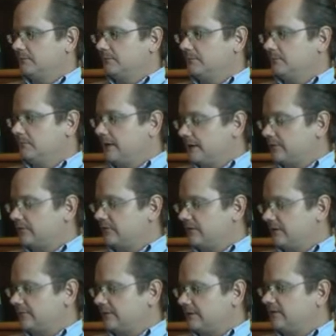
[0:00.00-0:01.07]

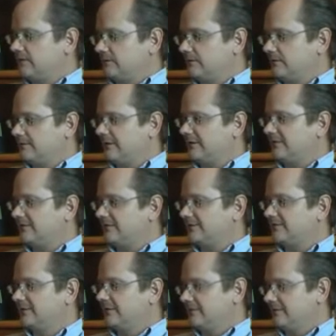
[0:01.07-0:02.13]
Microsoft, at least in the sense of
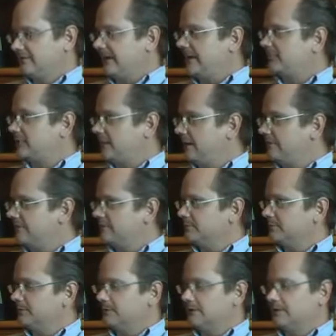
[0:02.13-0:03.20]
that
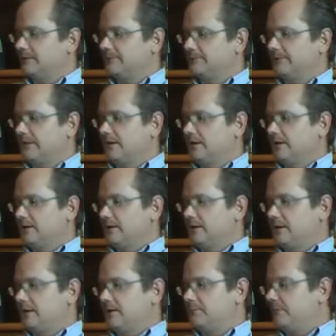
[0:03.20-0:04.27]
profitable.
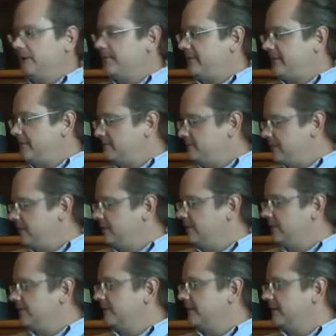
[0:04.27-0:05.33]
But they
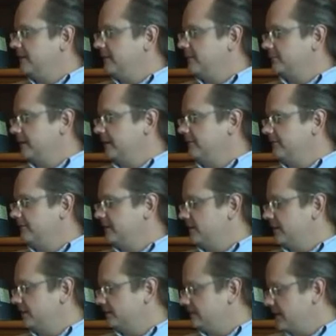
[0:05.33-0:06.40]
build their profit
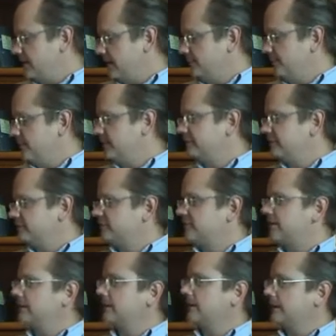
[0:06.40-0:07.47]
on top of a
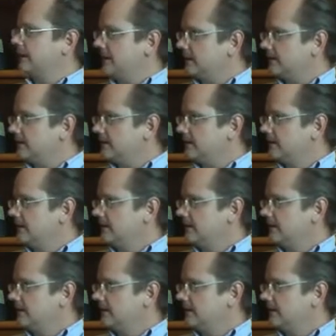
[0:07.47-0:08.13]
sharing economy.